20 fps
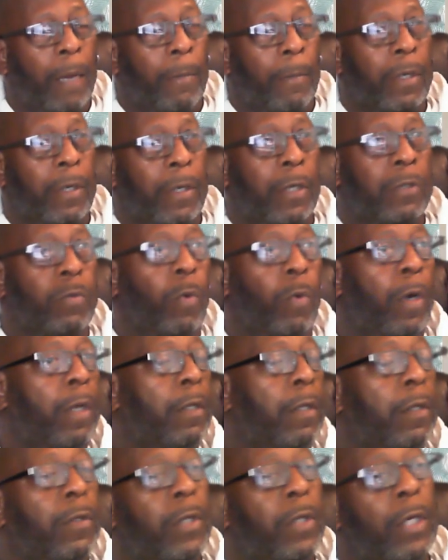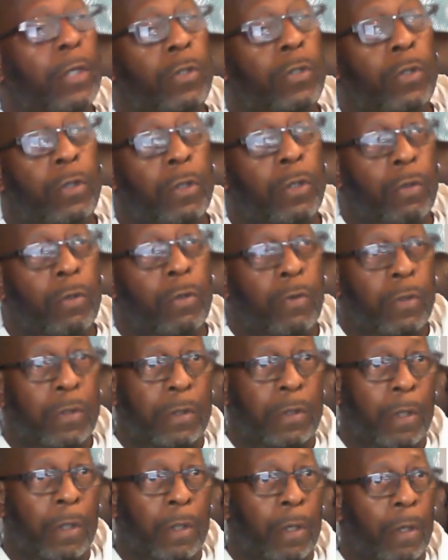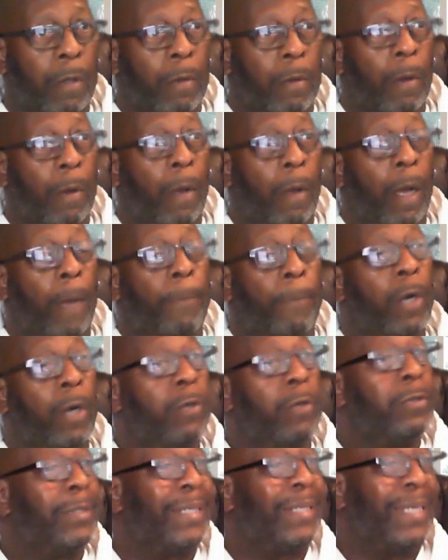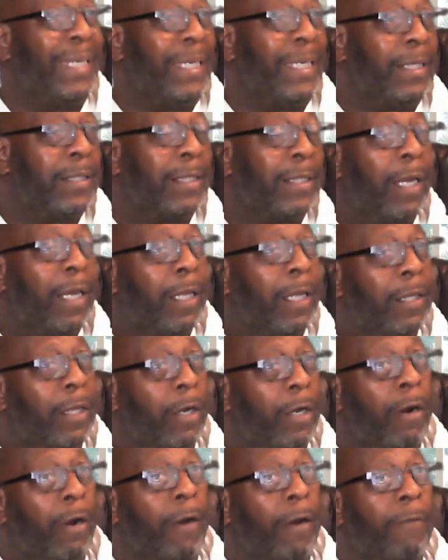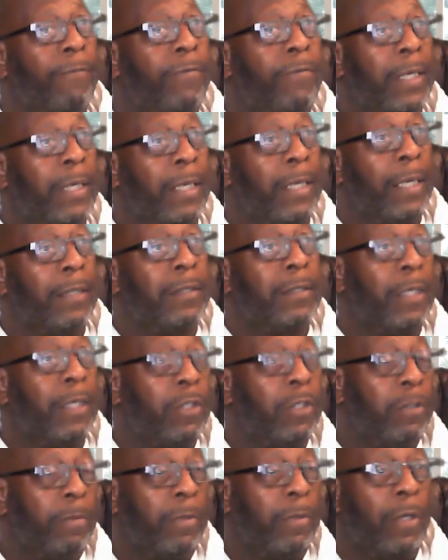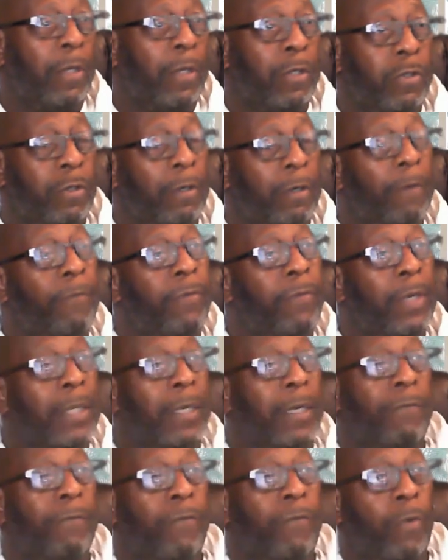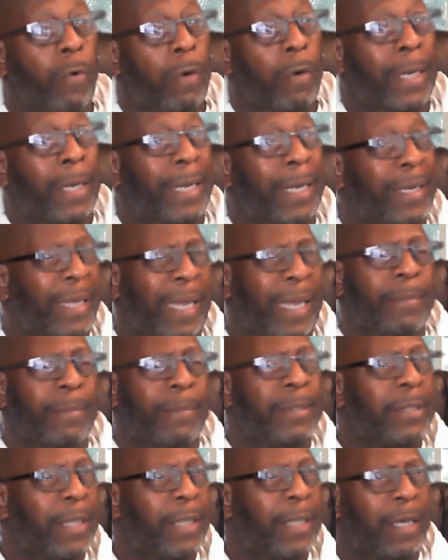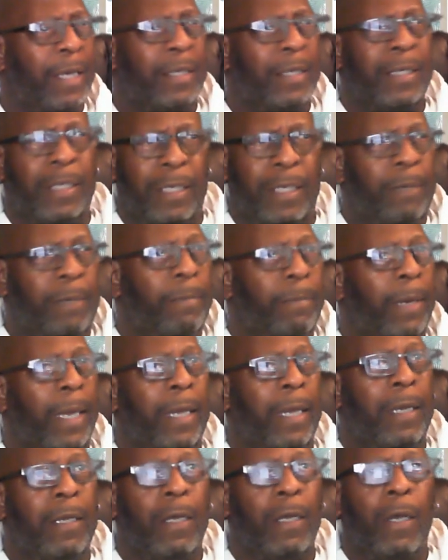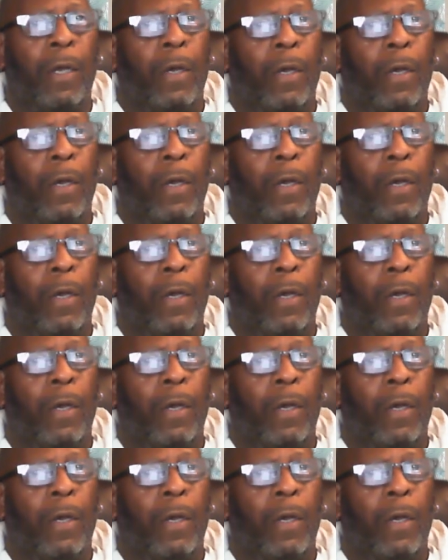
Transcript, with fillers: Because one of the things you can do is uh, post links that are affiliates that you that you're an affiliate for, like Amazon, eBay,